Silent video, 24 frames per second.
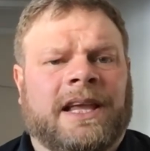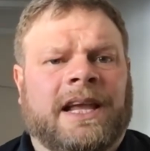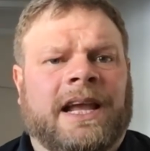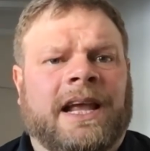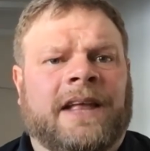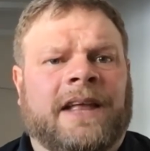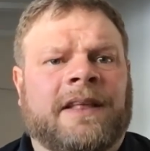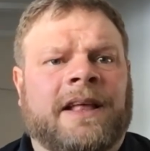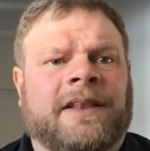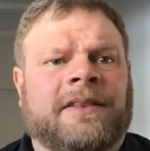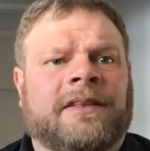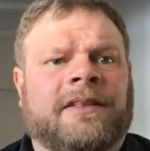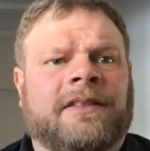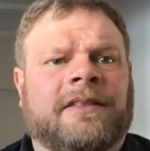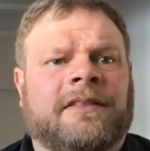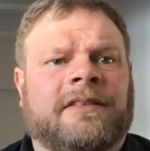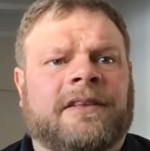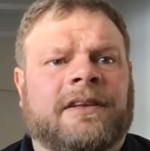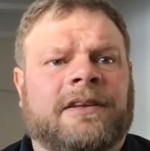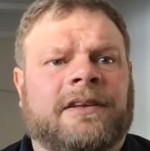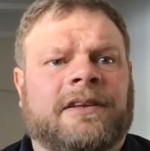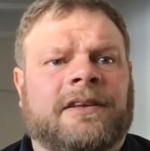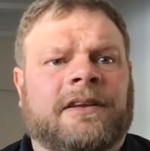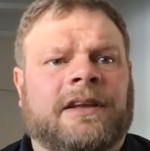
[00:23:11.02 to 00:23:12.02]
And then
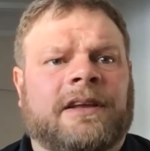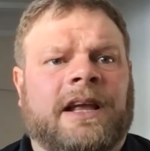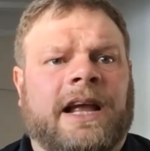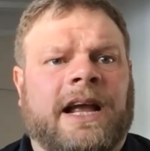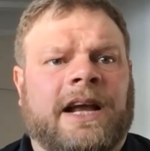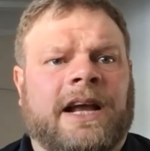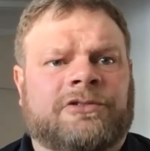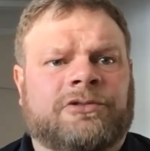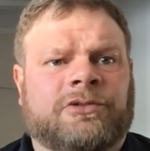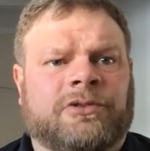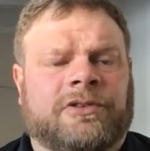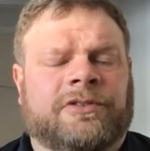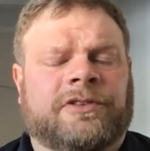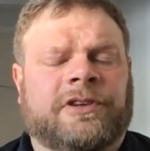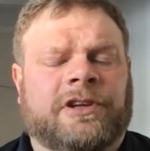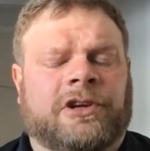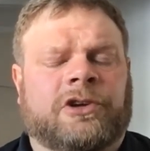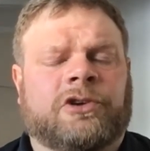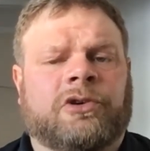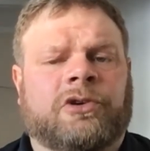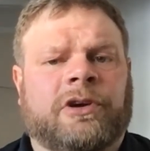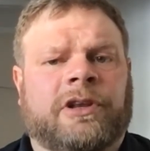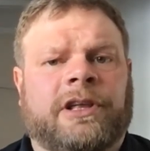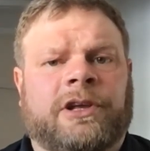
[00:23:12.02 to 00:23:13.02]
the
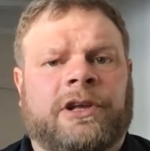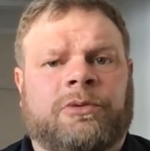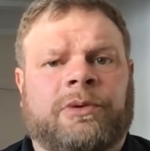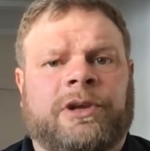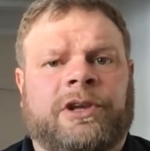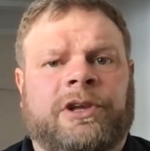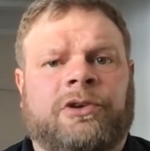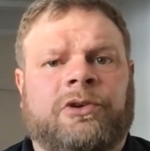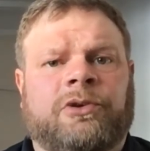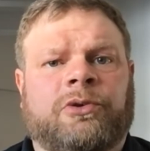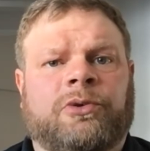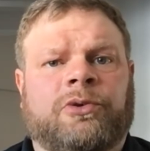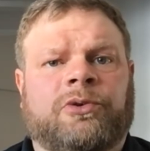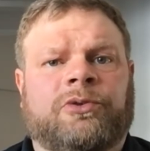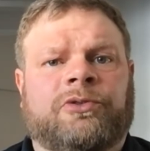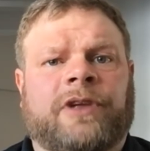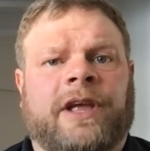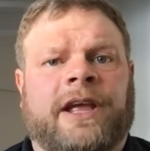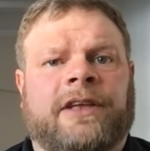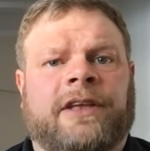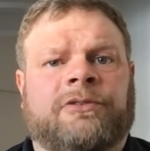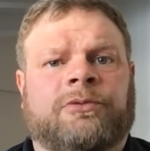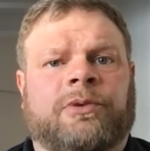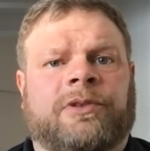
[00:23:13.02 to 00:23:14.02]
acrylic we use
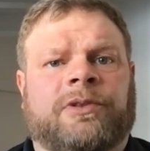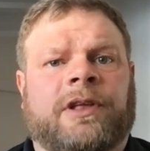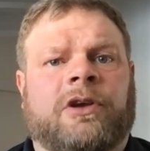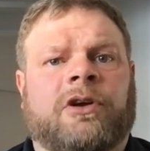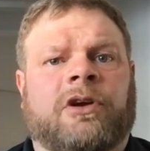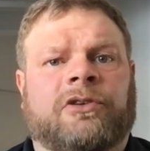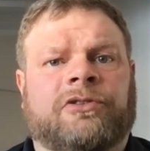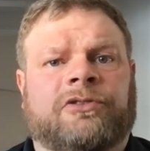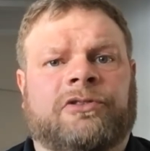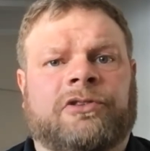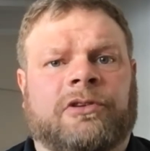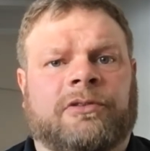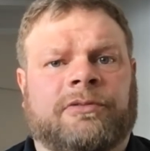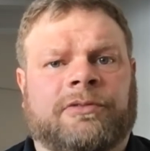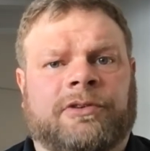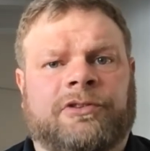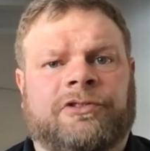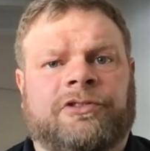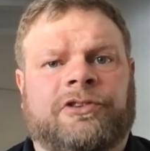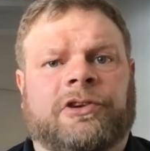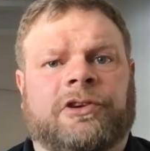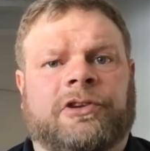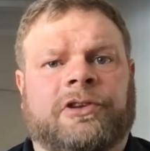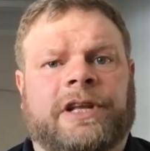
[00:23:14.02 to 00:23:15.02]
has what they call Silver
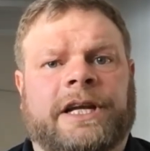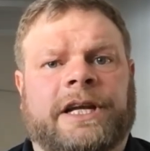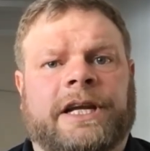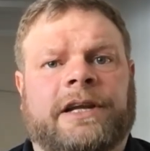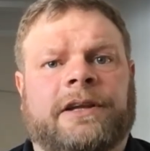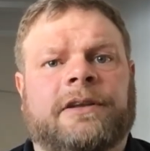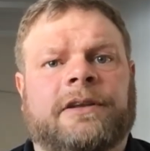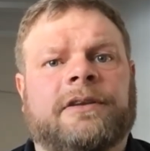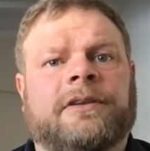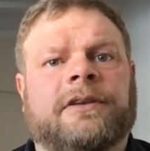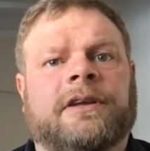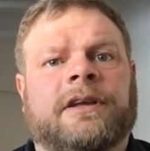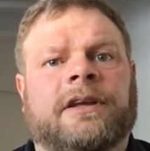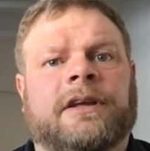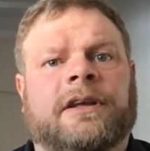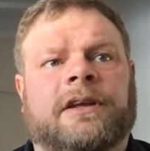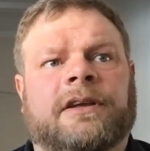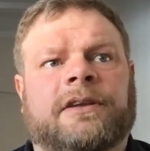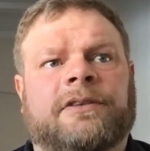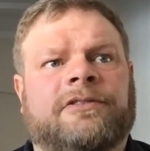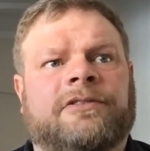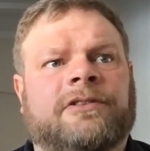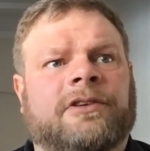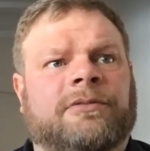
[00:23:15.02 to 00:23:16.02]
Shield in
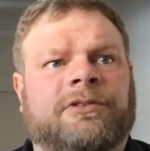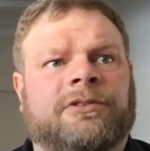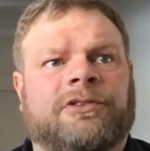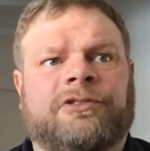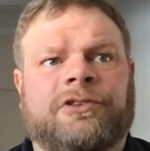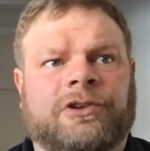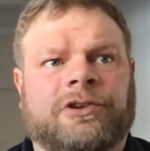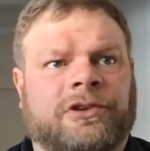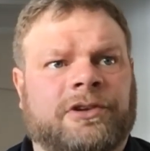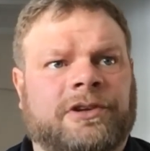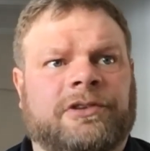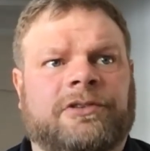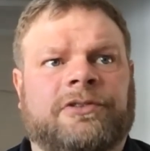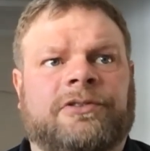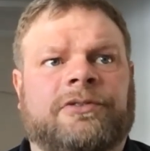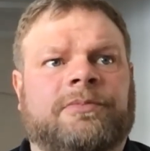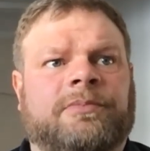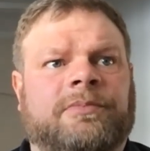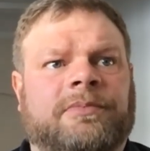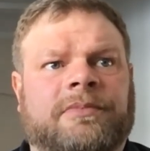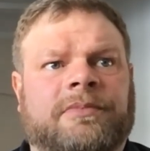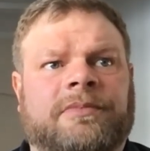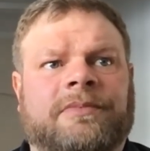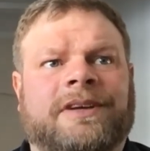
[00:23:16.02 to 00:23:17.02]
it. Silver Shield
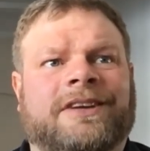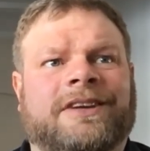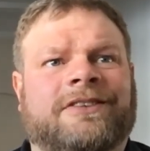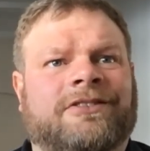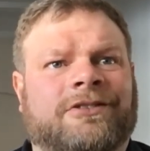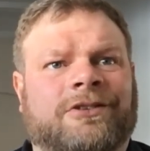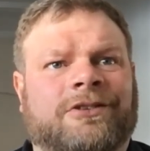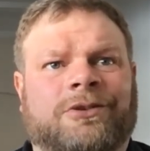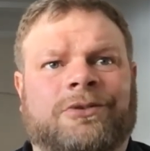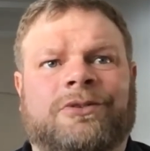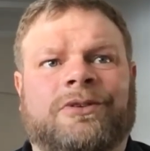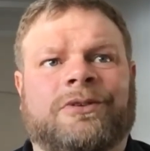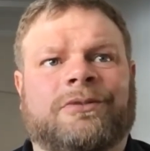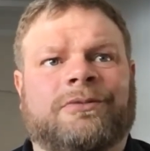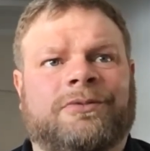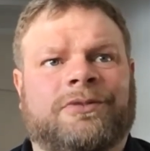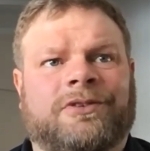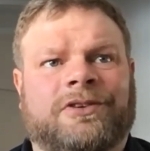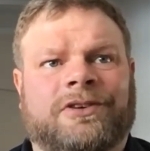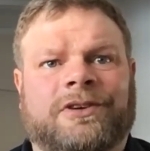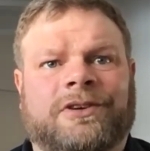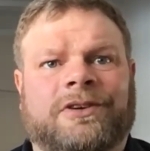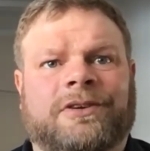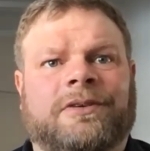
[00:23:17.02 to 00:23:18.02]
is exclusive
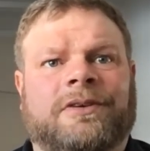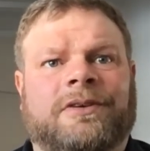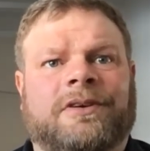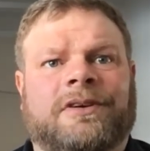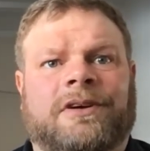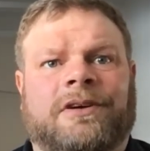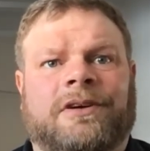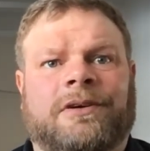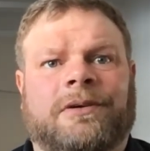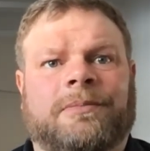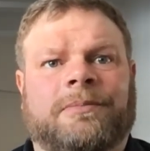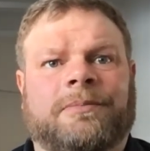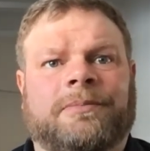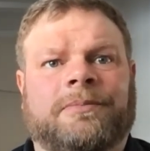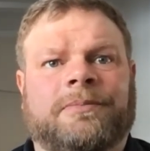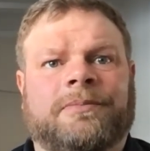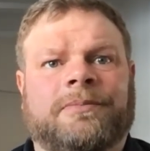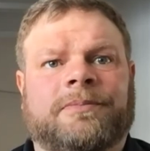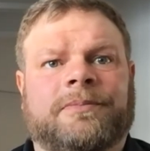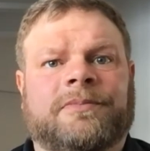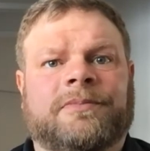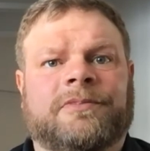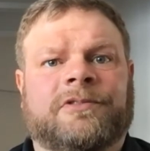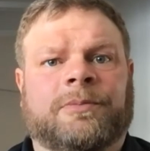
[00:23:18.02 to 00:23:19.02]
to
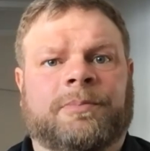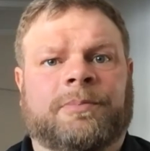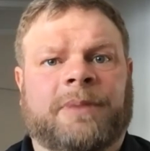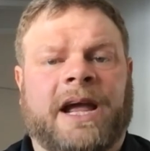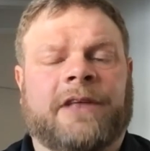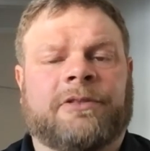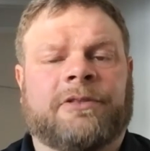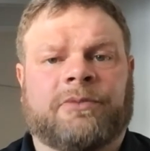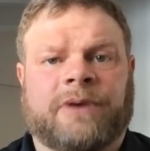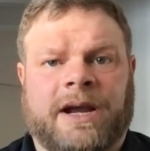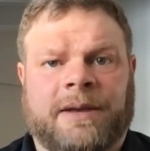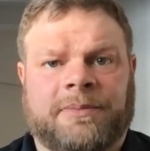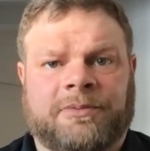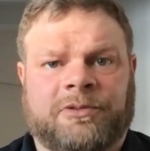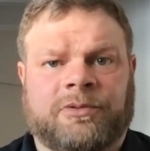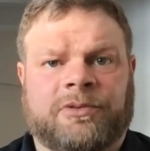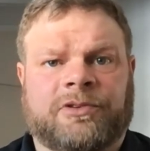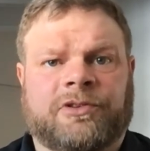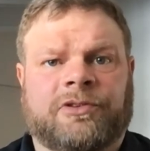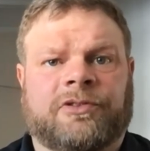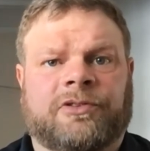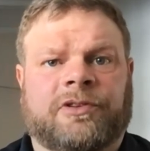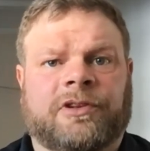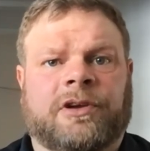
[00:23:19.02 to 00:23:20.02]
Bath Wraps,
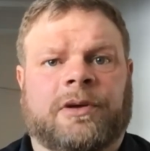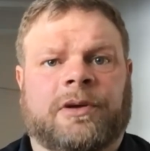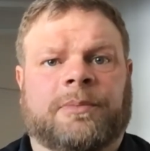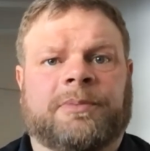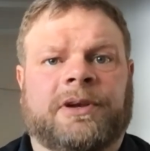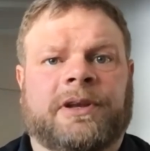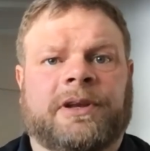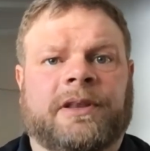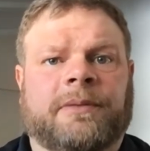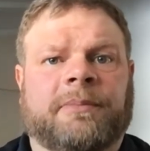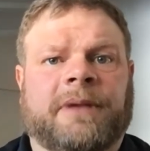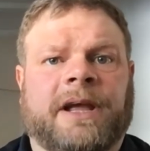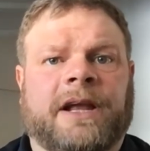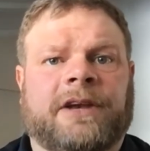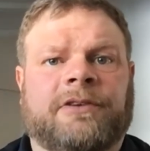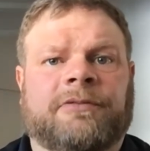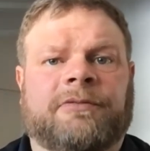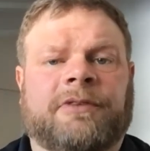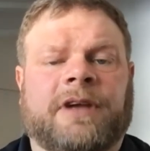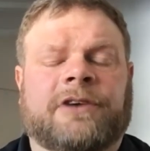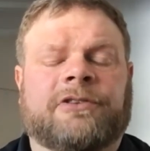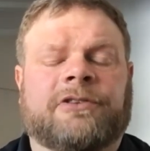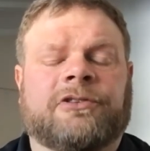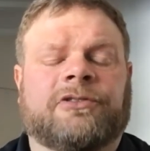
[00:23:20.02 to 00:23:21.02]
which is the company that
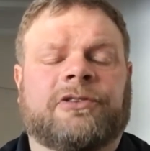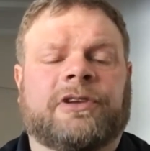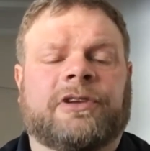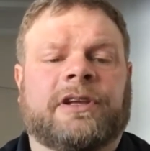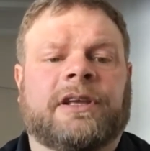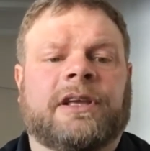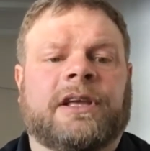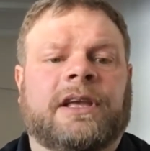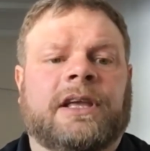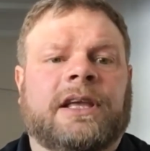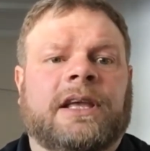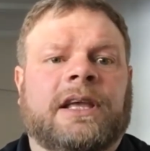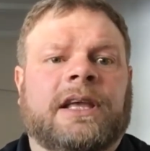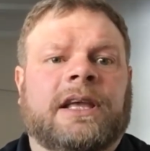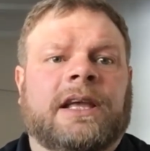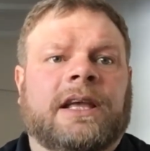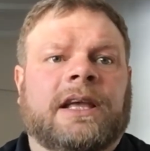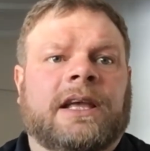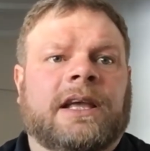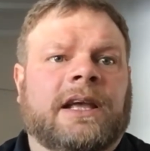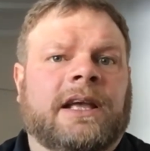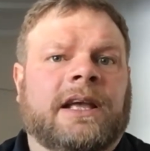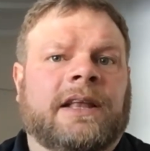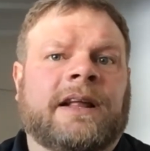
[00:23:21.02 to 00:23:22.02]
manufactures it.
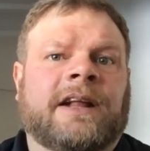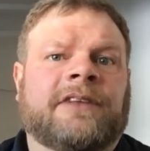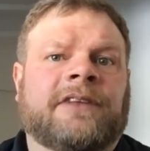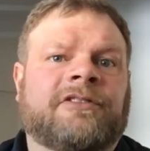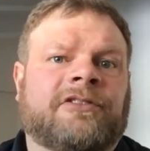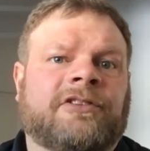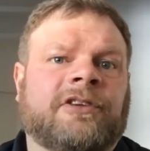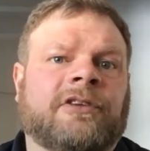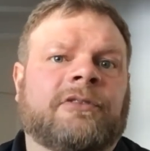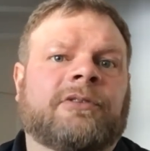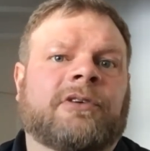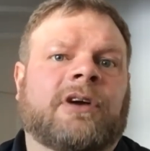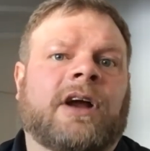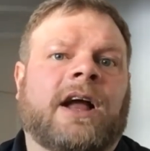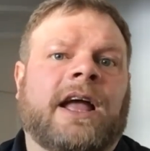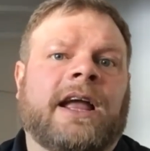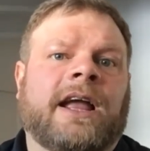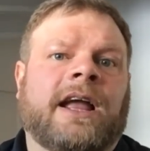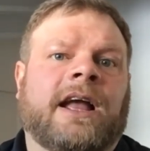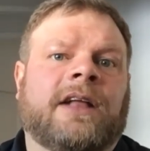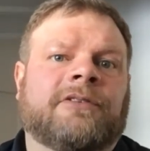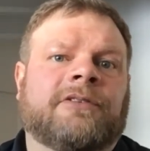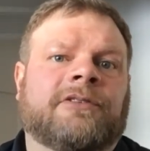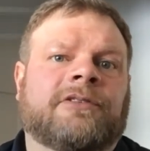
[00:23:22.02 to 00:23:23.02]
And that's silver
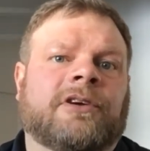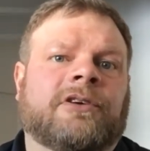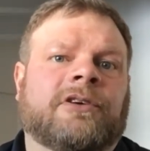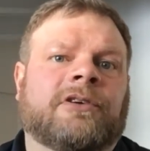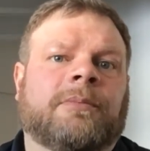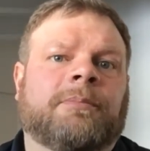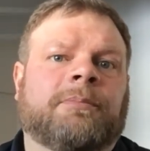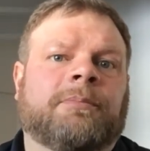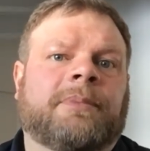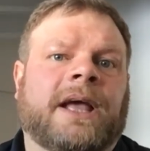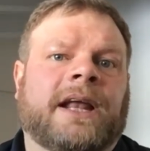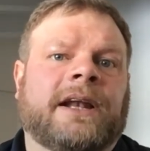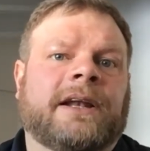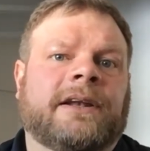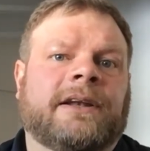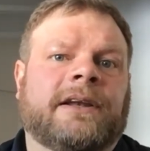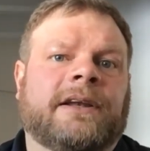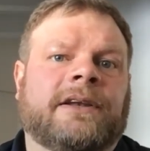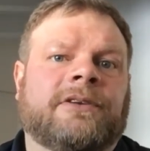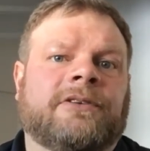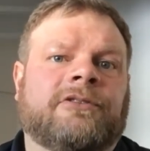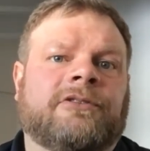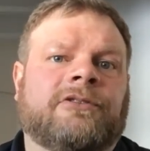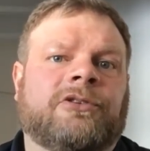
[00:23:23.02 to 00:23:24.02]
ions that are embedded
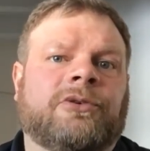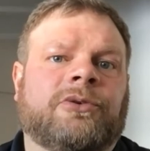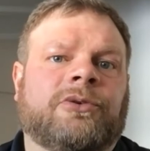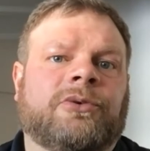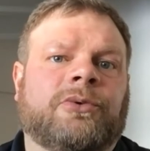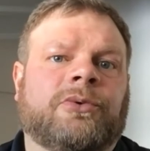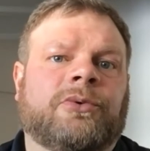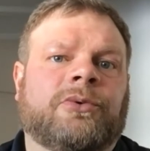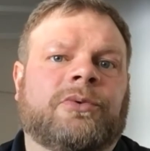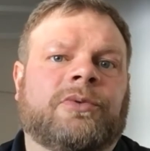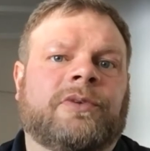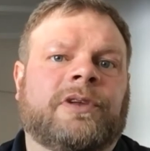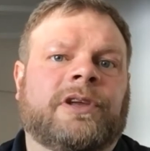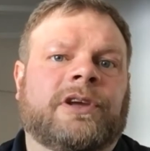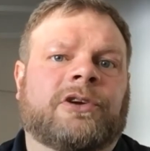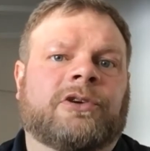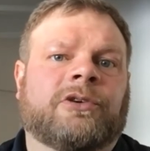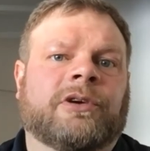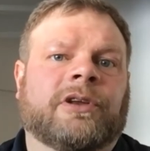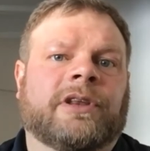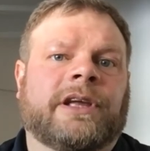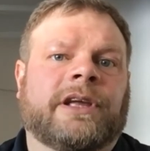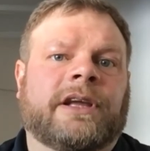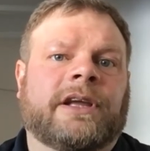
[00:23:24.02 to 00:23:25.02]
into the
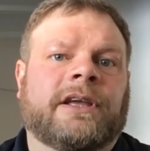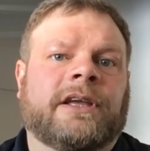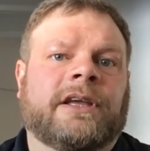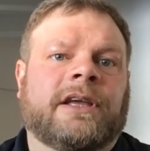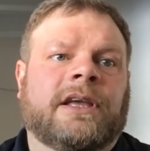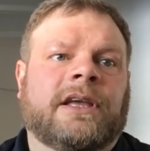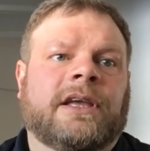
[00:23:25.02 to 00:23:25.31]
acrylic.